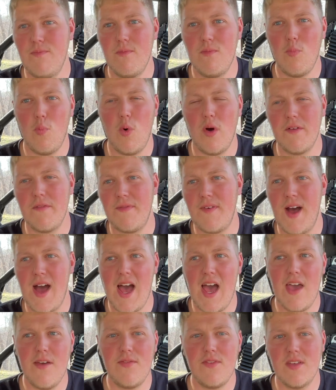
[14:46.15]

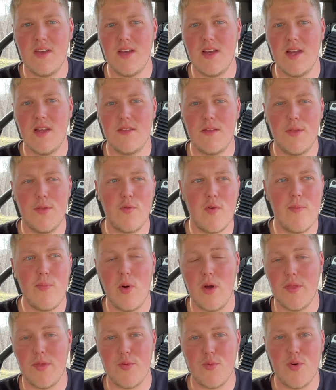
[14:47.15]
to, to
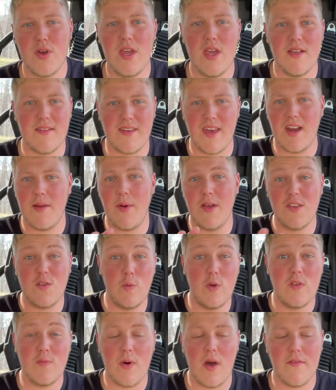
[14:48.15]
3.3 is kind of my
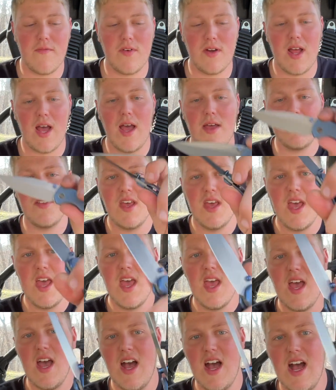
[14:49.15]
sweet spot for knives.
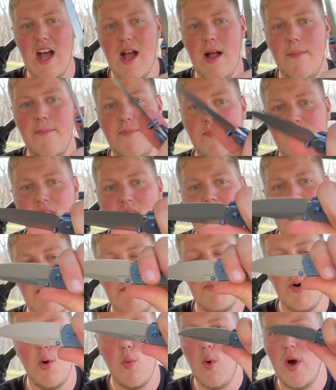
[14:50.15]
Um,
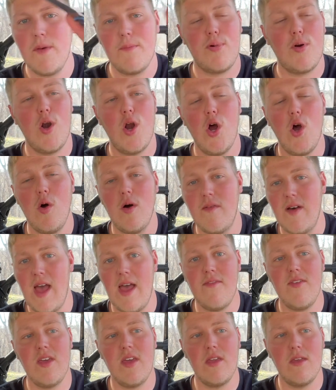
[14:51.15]
but one pro of
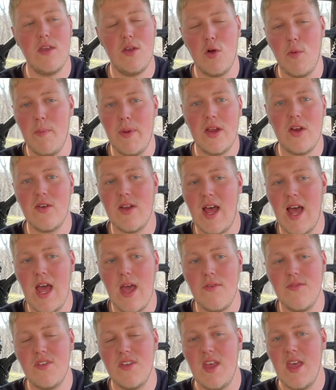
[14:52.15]
having, you know, bigger
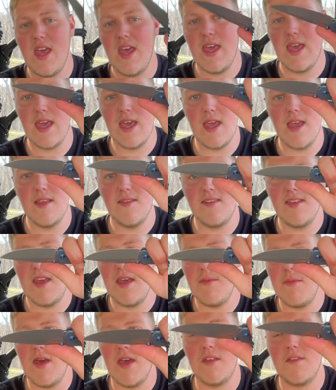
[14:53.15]
knives is
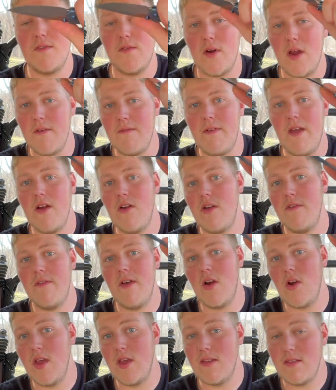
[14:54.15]
it makes for a very,
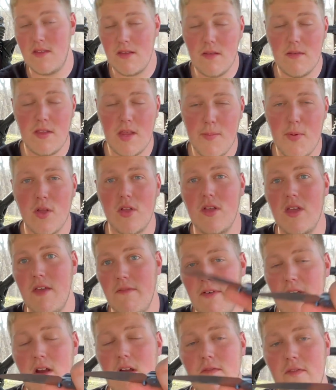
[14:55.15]
very, typically a
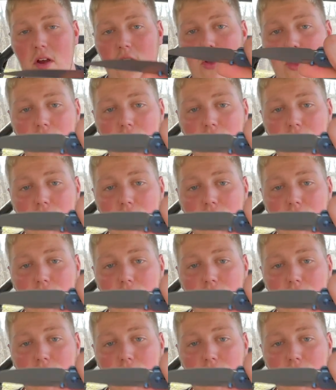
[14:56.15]
very, very